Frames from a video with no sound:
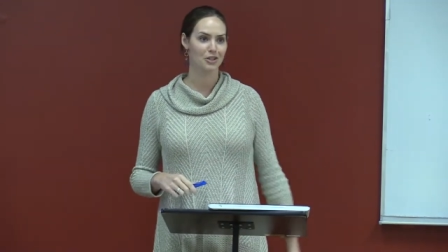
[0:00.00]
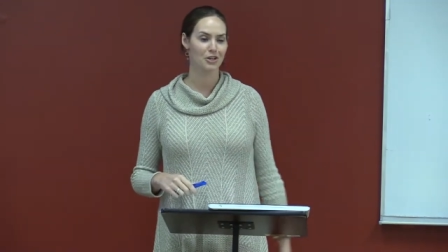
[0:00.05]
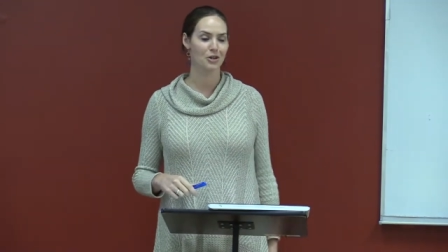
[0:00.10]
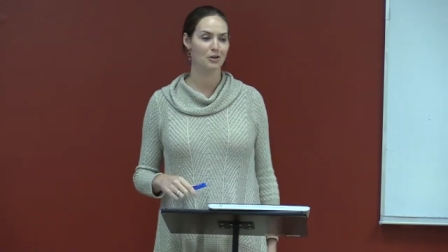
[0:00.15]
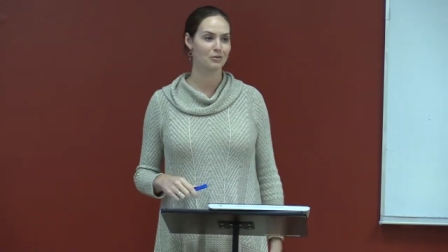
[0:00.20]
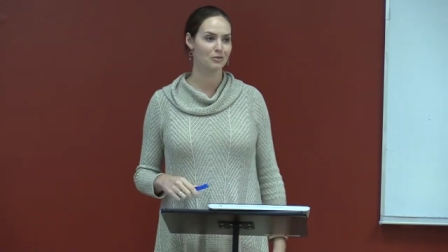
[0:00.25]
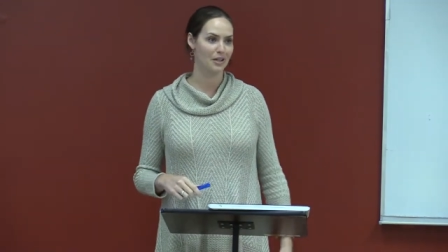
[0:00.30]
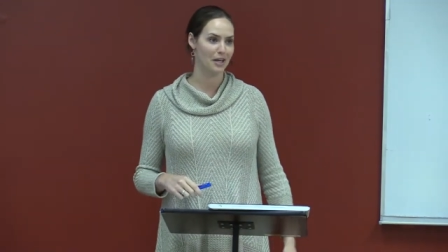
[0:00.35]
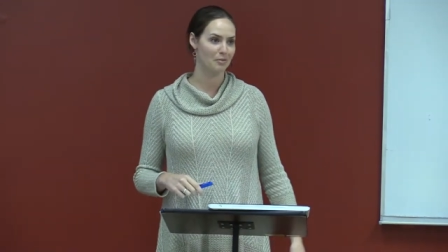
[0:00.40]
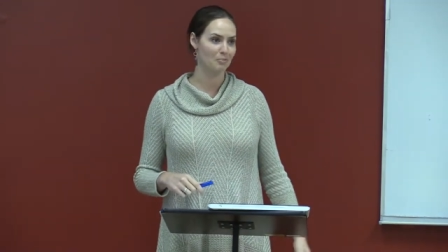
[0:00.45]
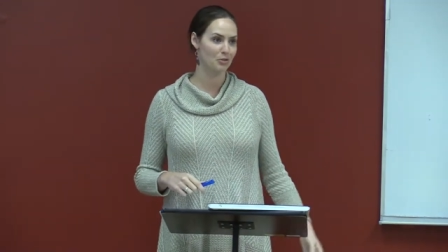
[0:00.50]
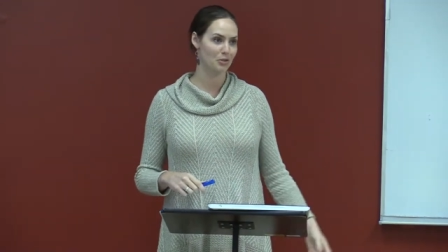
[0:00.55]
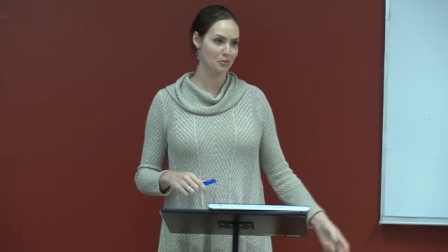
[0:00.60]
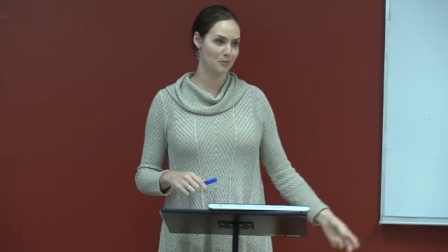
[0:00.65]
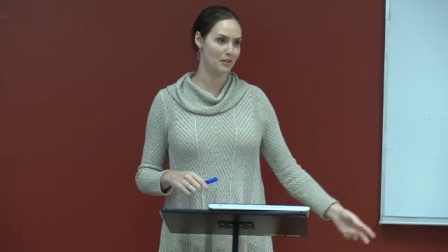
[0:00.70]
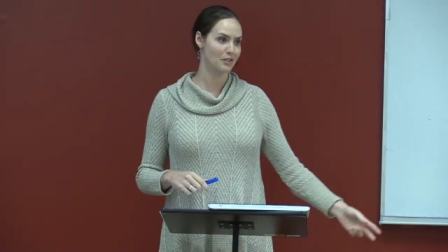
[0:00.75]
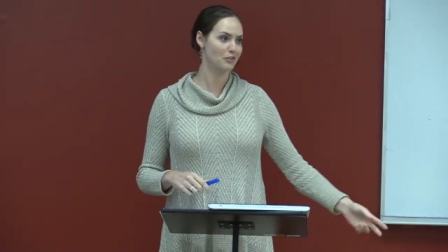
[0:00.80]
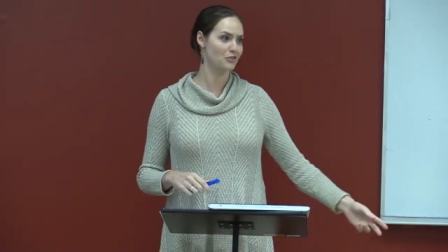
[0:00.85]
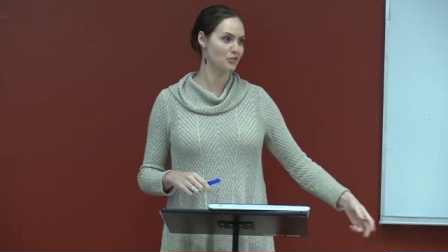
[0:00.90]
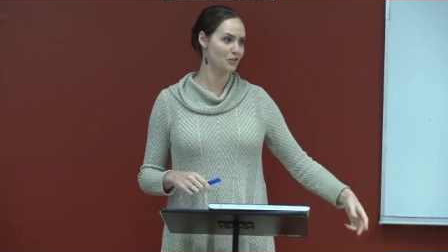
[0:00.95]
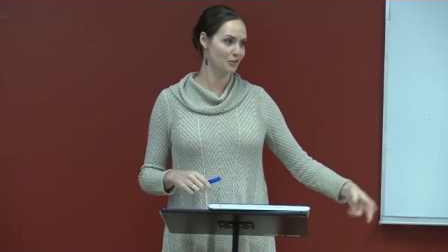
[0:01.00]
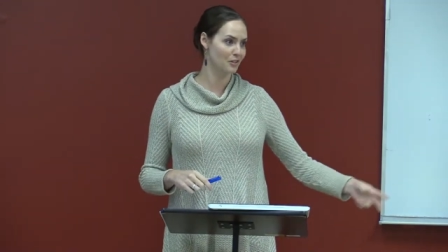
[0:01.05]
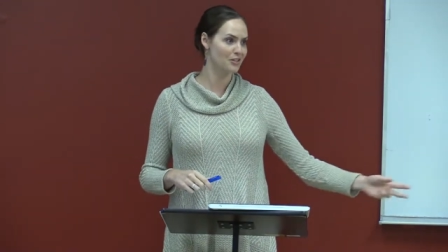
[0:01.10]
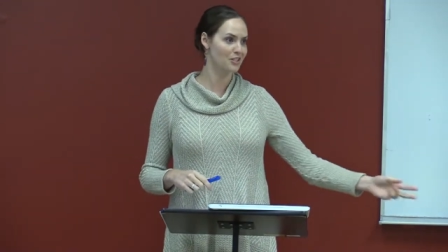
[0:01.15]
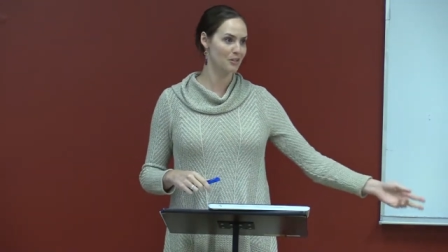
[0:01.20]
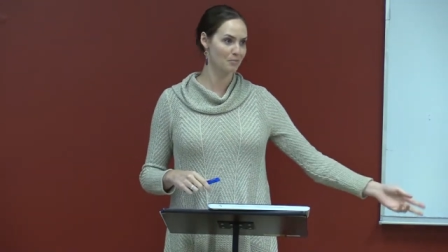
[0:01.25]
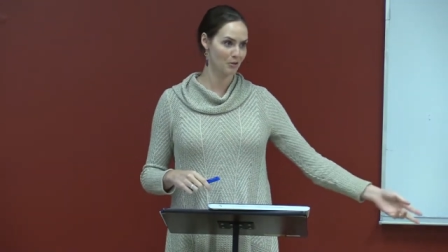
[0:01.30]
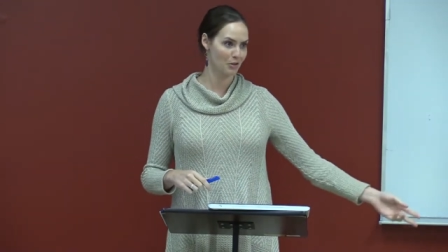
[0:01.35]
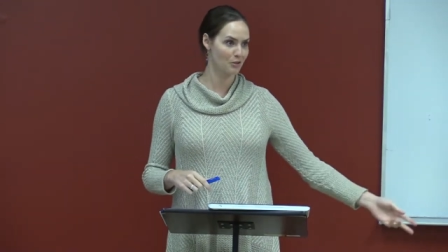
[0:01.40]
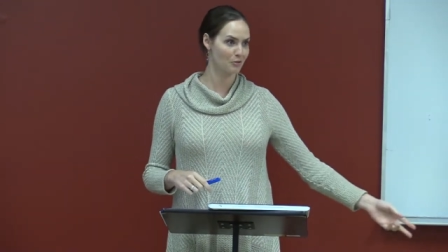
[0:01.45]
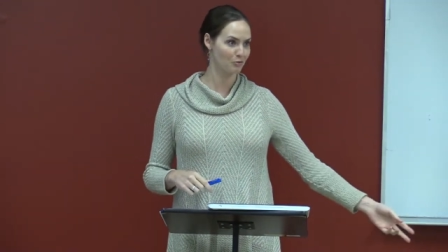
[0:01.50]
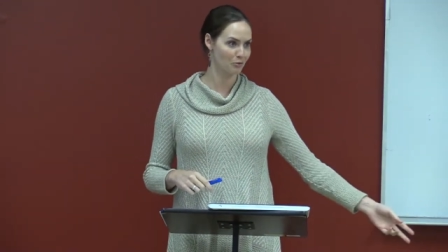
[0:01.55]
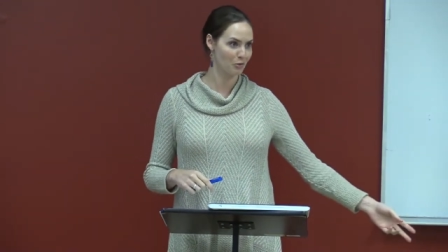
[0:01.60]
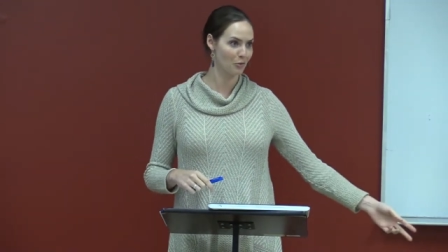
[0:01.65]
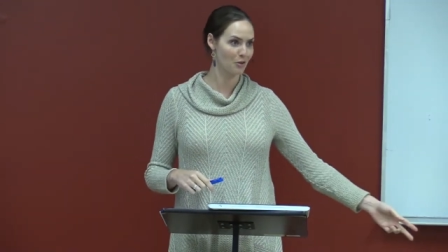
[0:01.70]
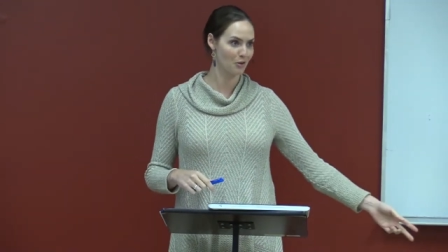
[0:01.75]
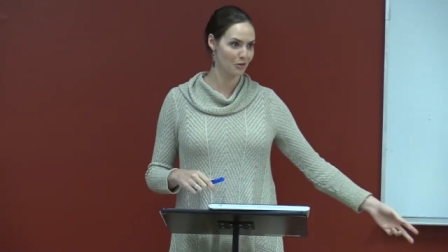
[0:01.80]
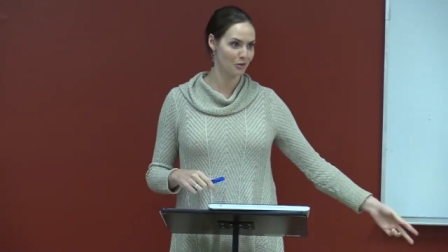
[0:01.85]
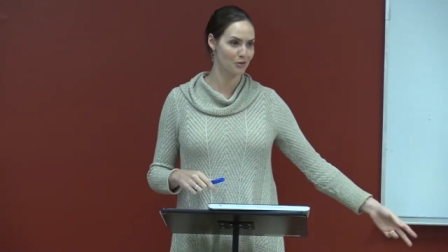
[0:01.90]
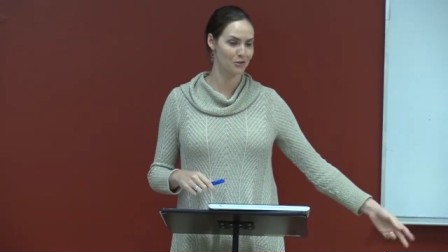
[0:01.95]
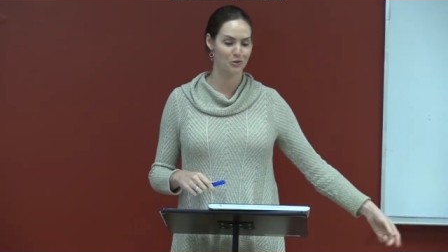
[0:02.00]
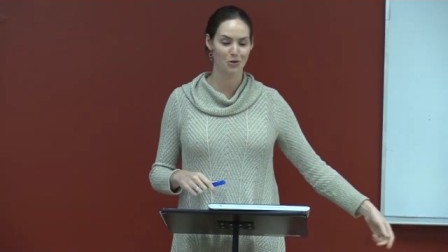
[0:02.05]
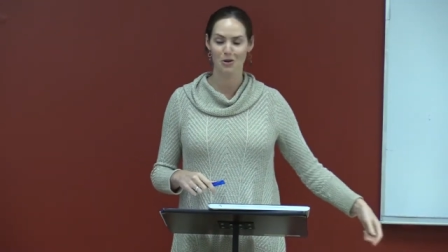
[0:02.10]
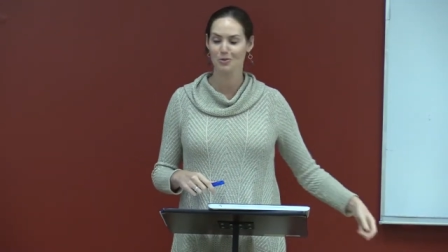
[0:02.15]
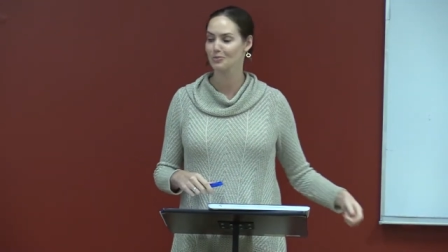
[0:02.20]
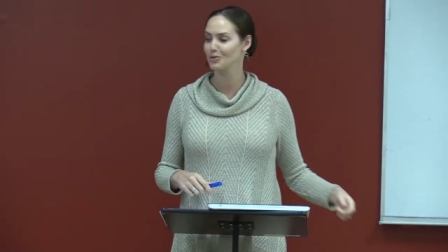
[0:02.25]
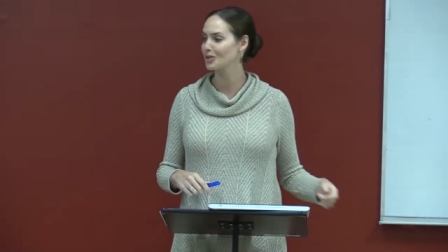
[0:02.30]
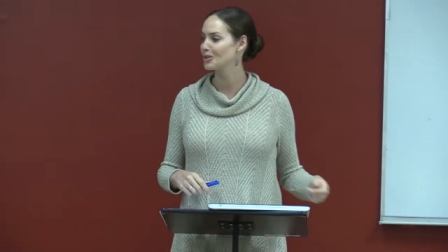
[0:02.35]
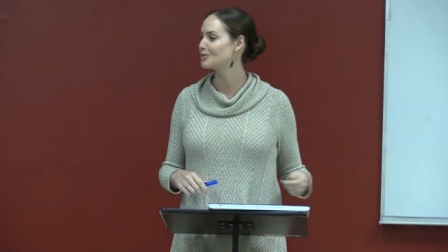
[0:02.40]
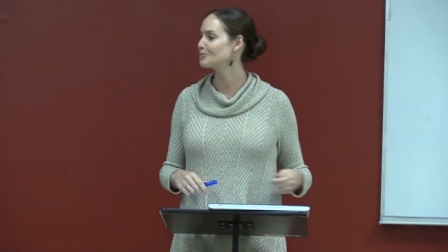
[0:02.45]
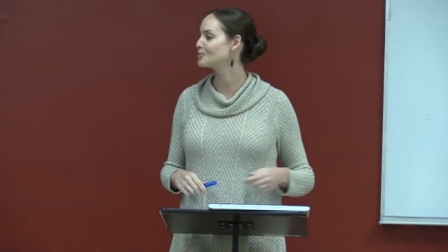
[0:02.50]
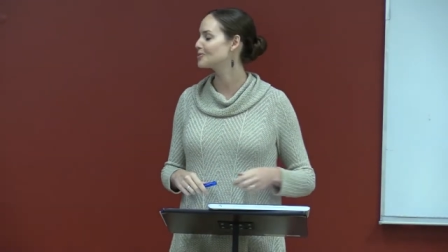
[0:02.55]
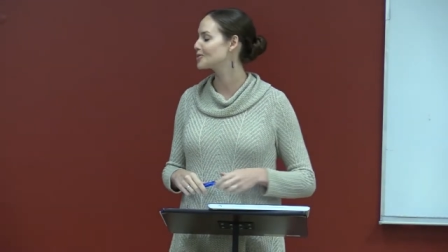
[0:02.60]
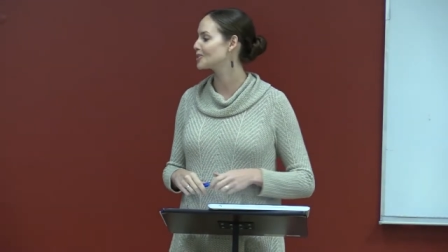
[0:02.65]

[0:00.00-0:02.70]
you know like prospective students sleep on the floor in their dorm room.